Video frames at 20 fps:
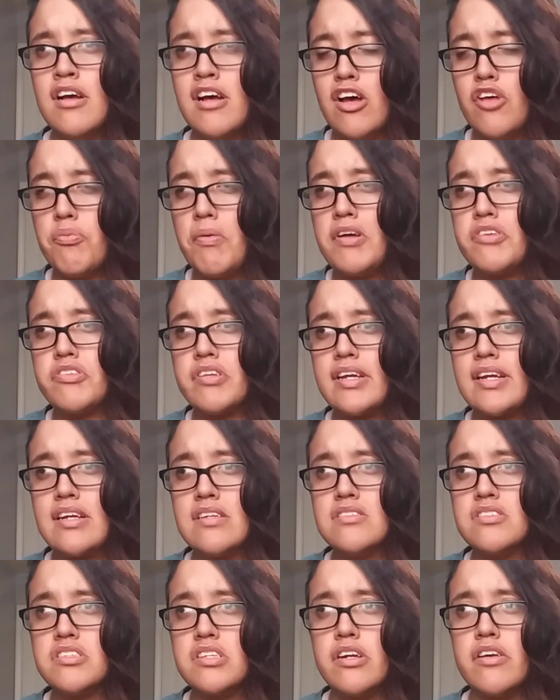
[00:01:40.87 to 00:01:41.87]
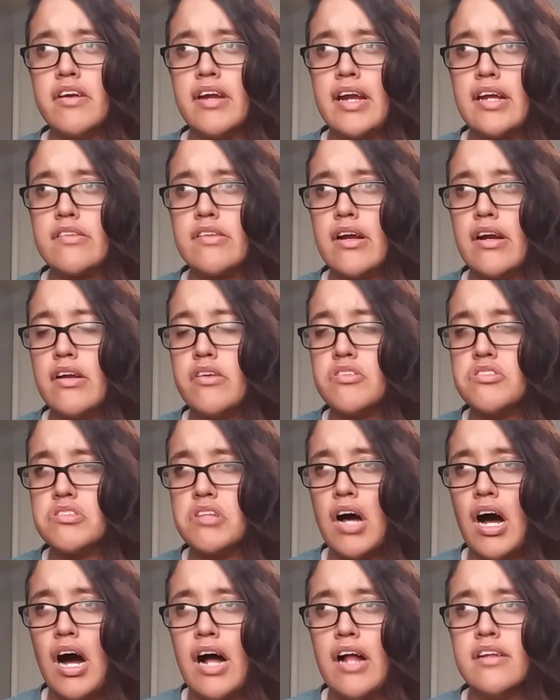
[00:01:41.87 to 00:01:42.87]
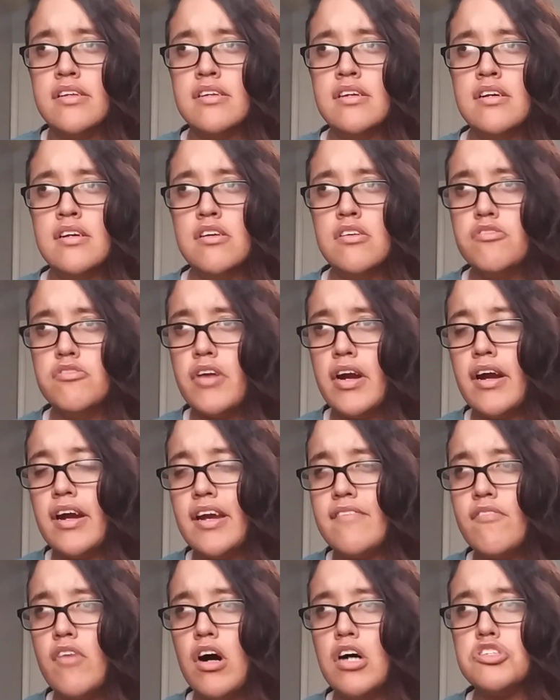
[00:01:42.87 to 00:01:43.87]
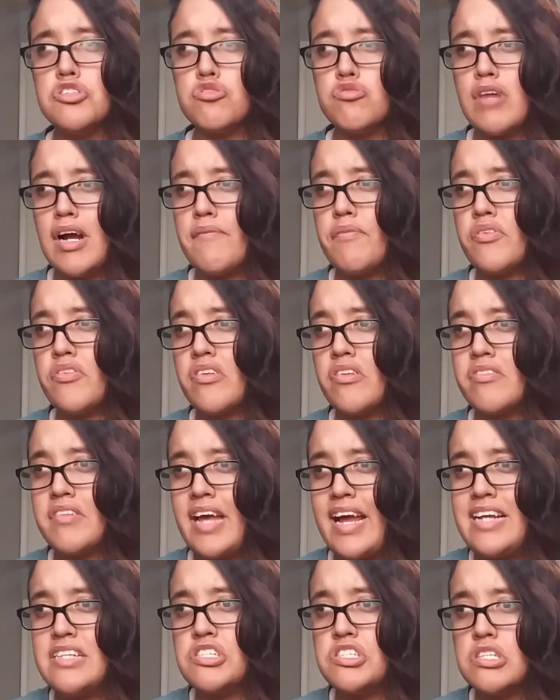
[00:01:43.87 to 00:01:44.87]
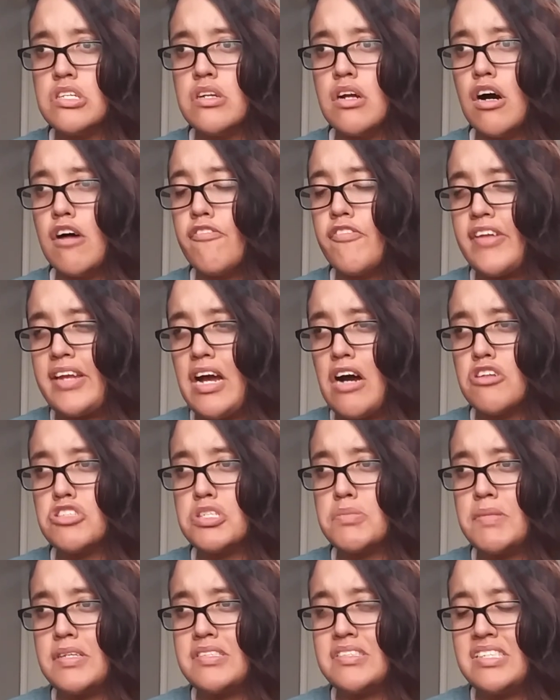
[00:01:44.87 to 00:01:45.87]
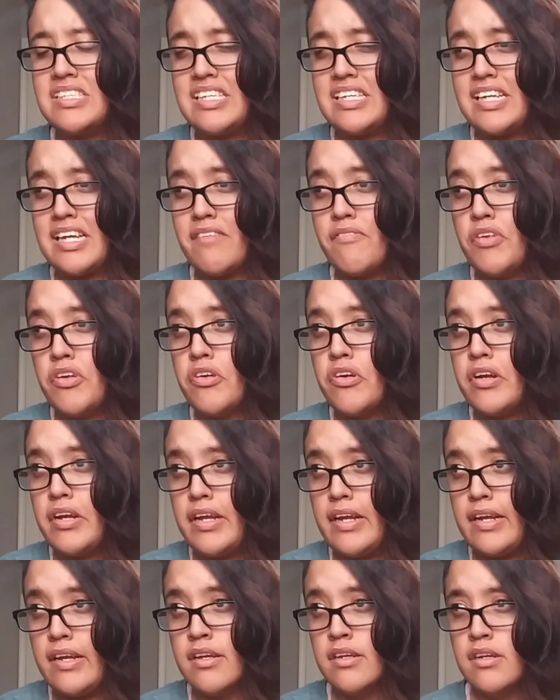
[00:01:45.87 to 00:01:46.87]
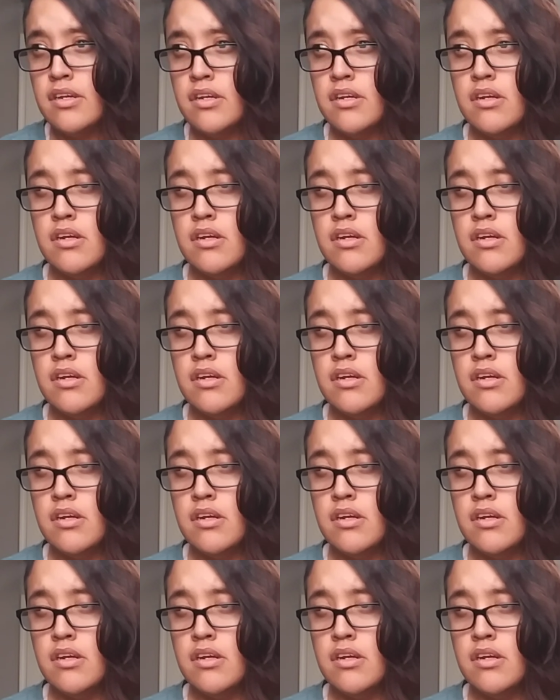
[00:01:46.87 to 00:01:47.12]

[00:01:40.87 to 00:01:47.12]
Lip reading: especially considering there is not very much representation of the LGBT community